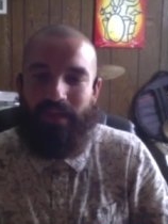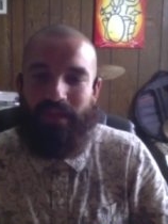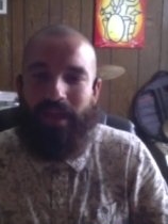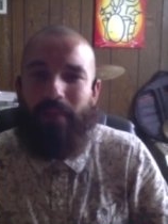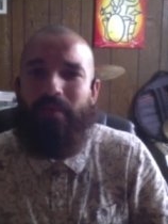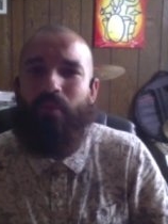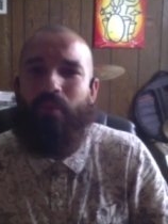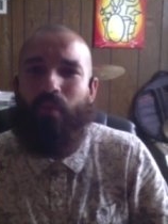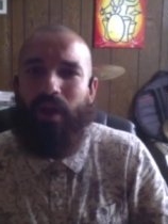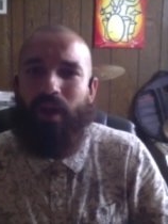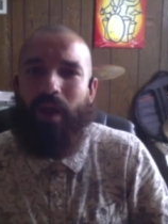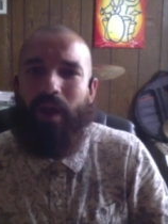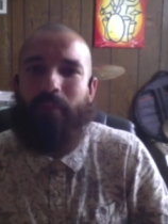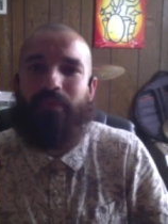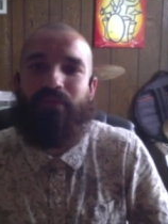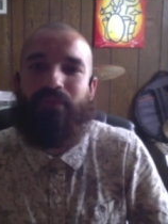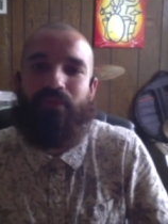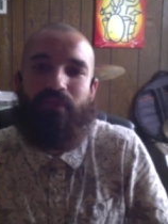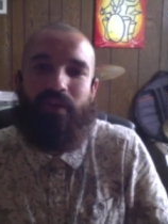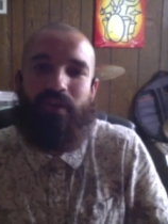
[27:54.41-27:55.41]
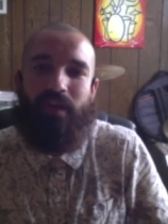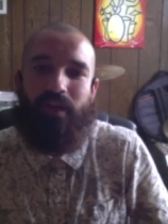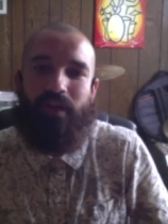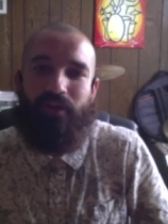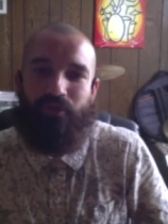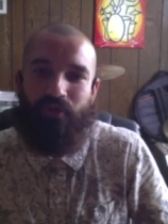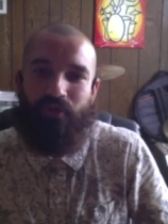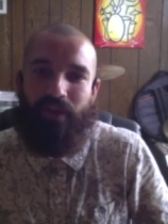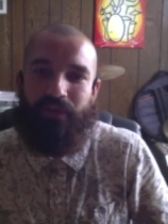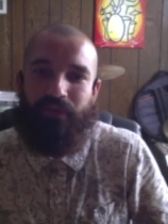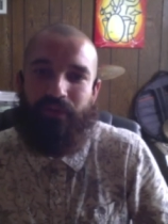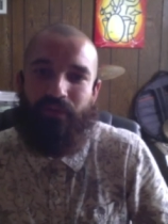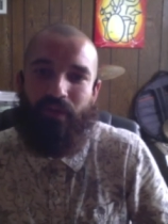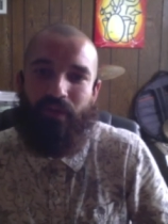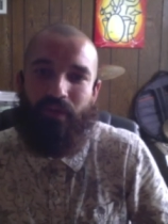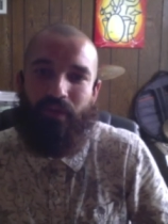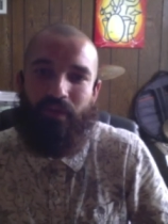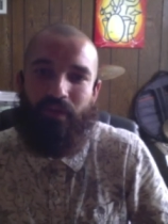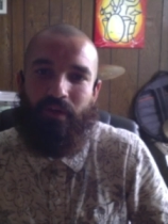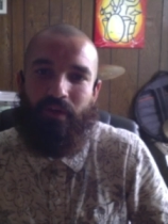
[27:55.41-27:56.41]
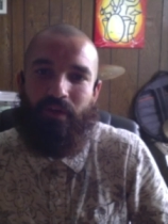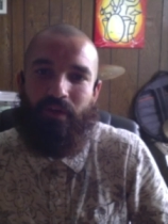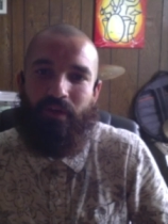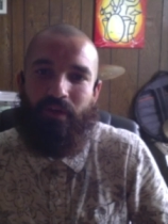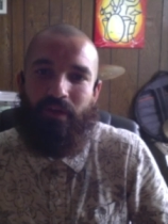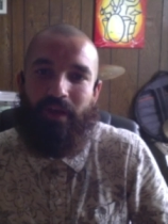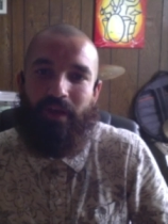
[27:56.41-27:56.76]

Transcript: me one opportunity to transfer if I